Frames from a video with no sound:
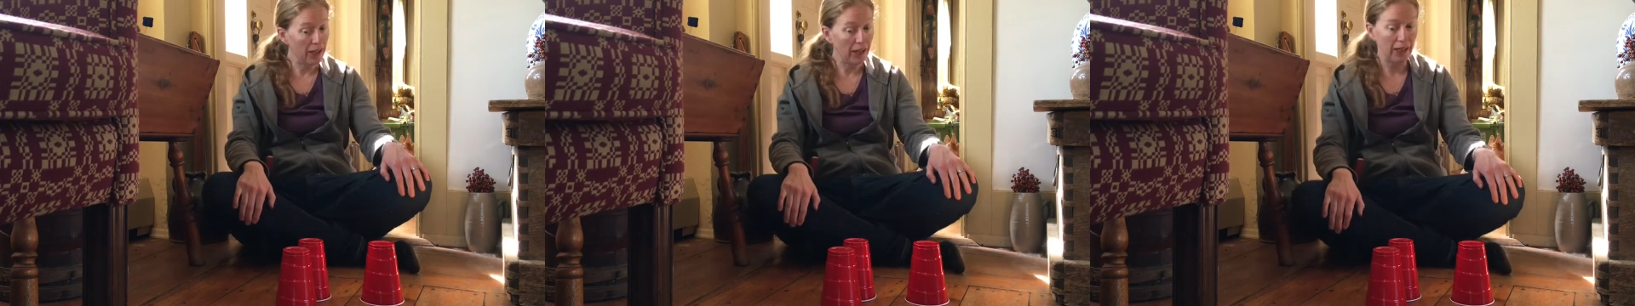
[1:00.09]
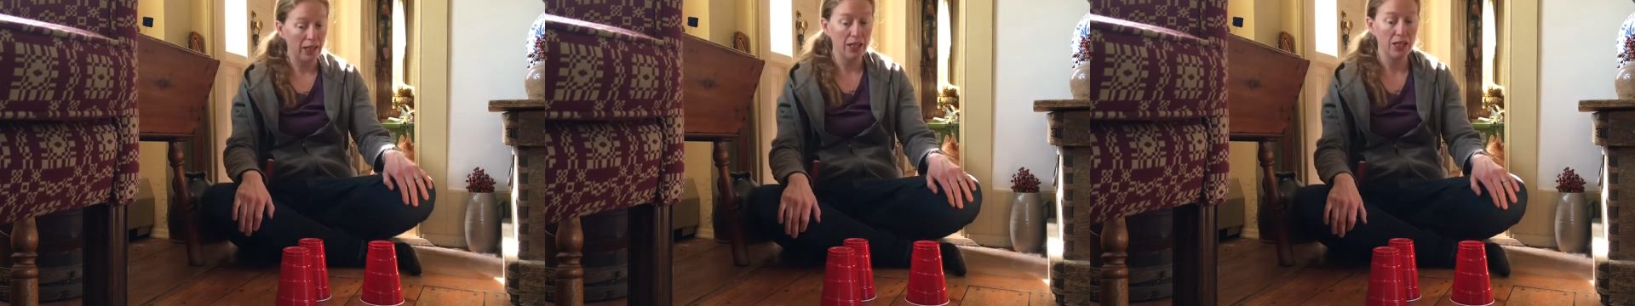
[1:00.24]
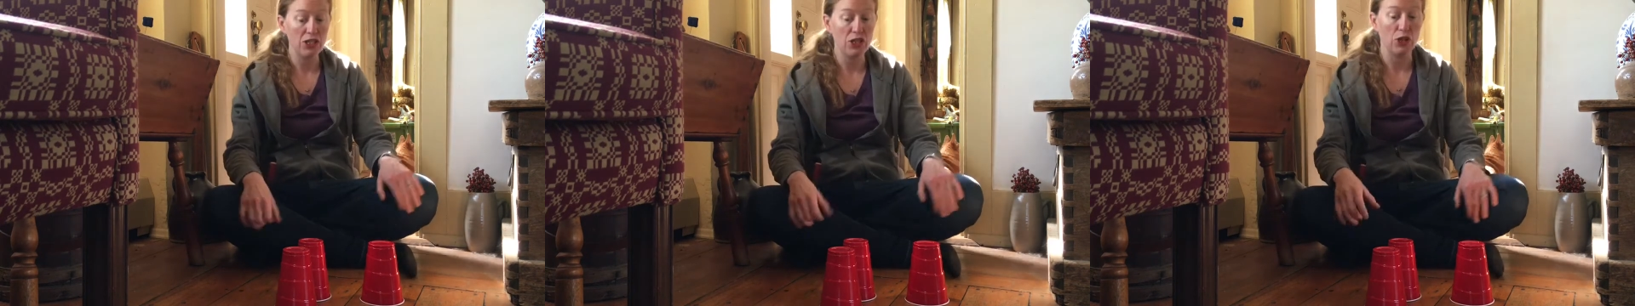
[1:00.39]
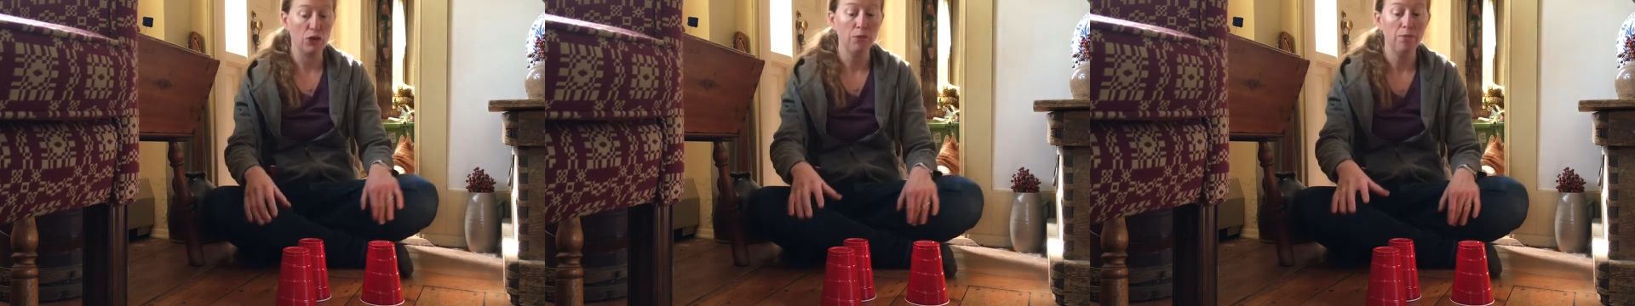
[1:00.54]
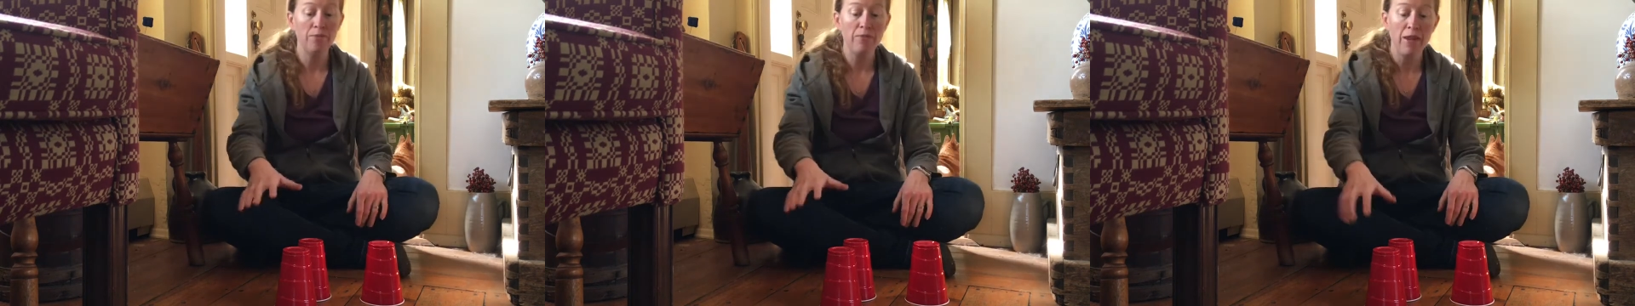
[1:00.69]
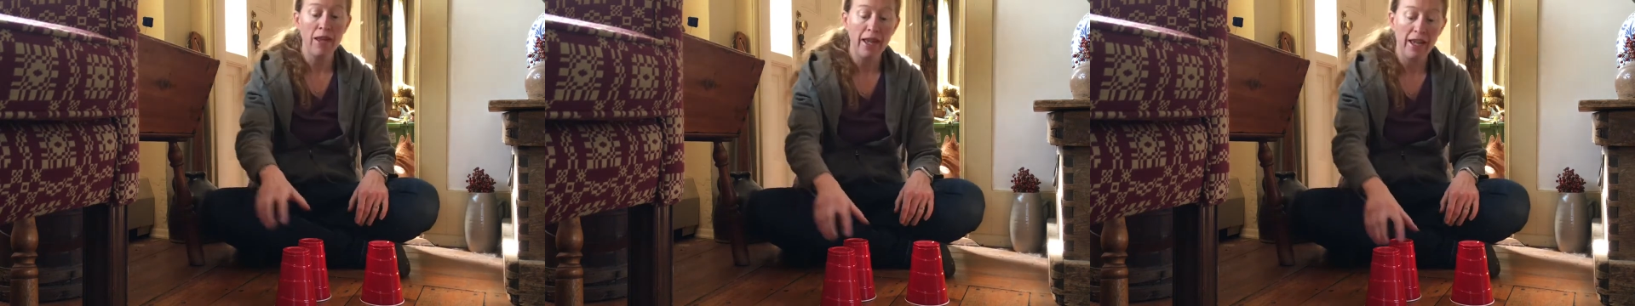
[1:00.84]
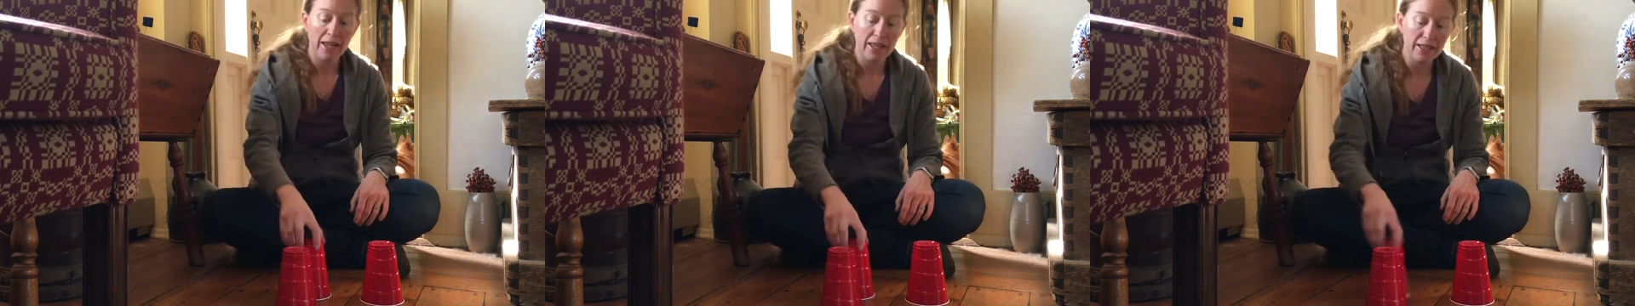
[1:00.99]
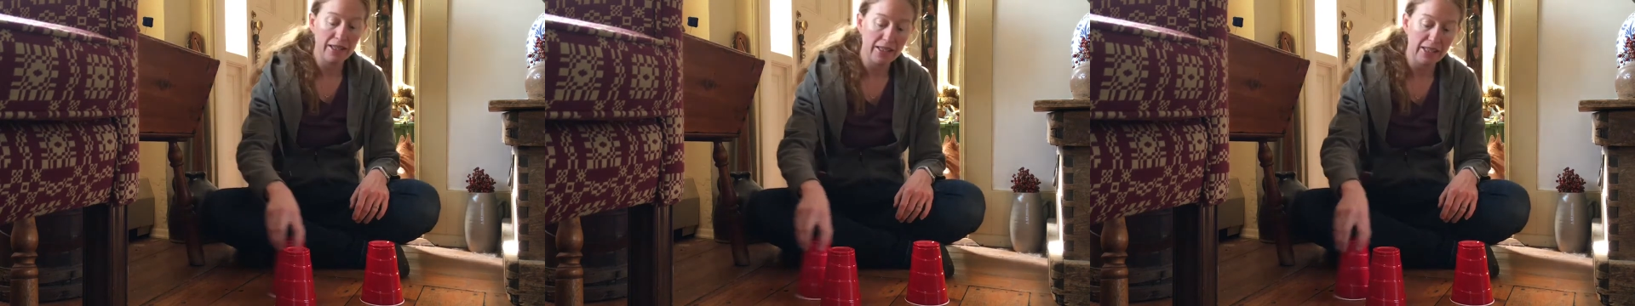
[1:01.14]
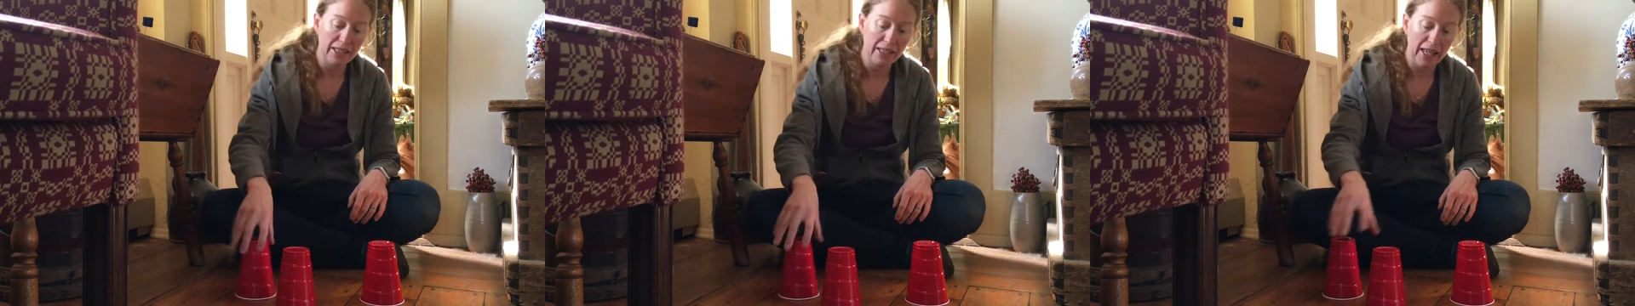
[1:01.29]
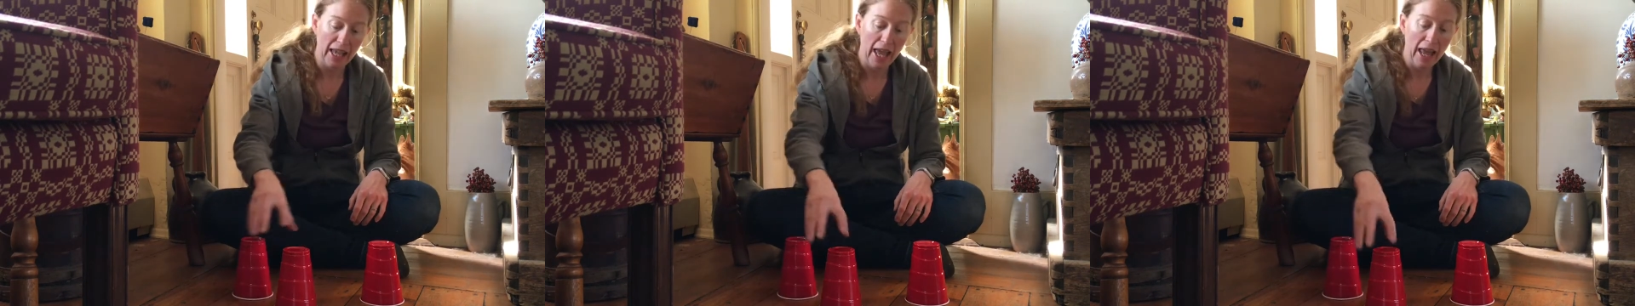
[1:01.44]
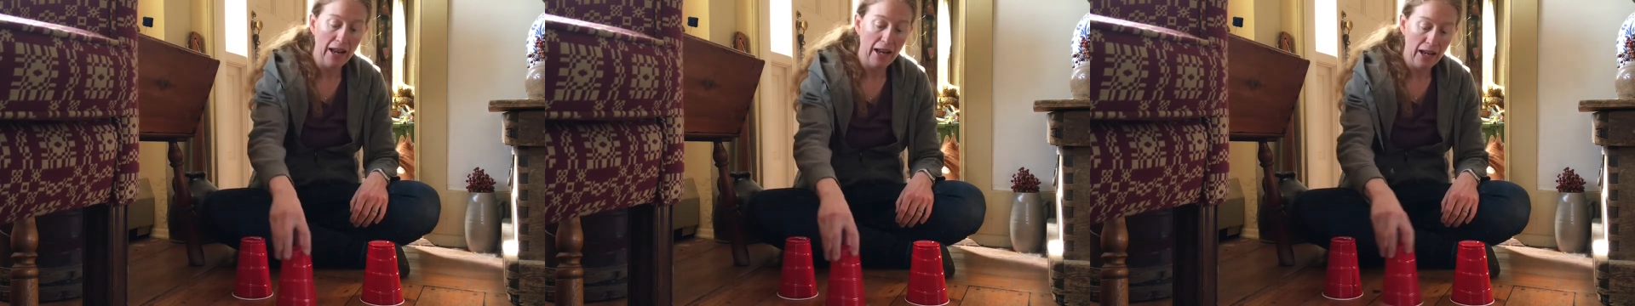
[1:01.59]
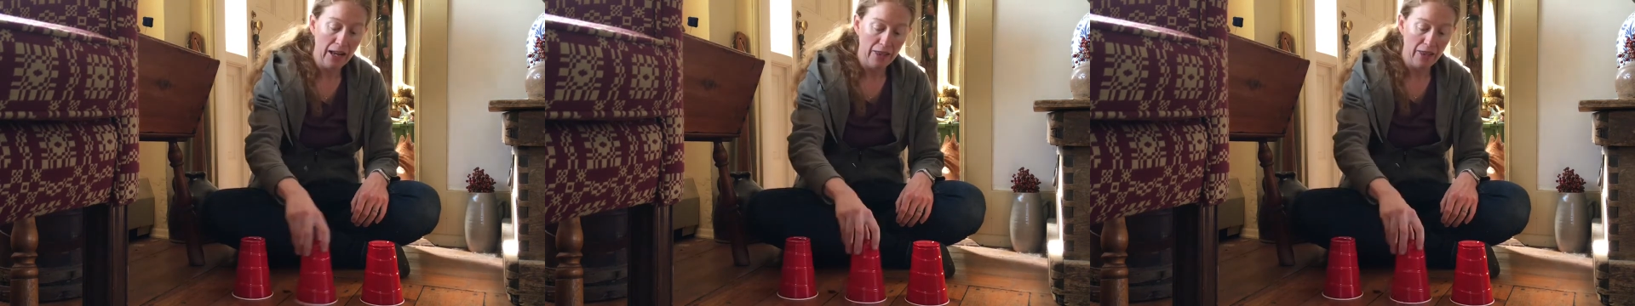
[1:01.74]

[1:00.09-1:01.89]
gonna do is get